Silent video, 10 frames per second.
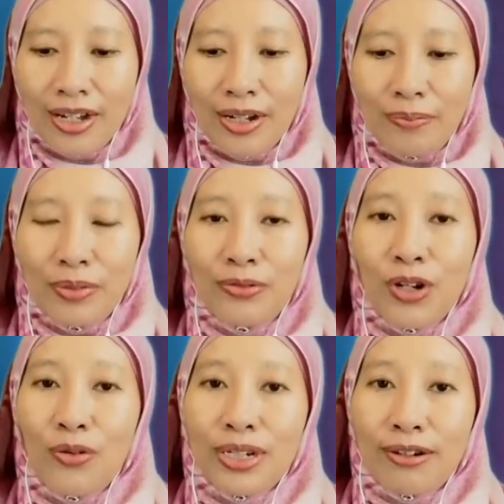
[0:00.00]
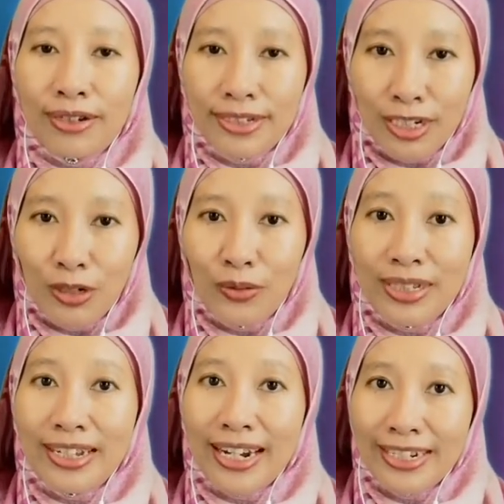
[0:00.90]
Before we continue with
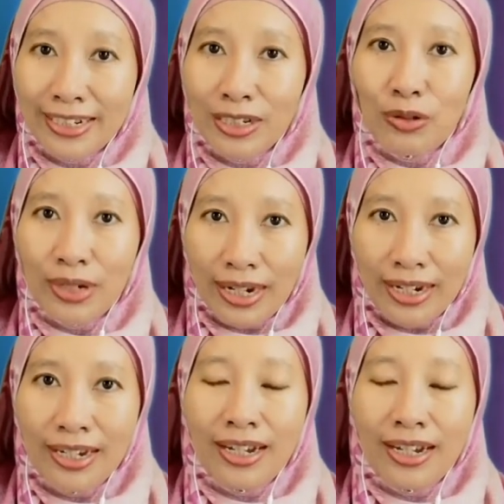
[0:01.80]
the lesson today,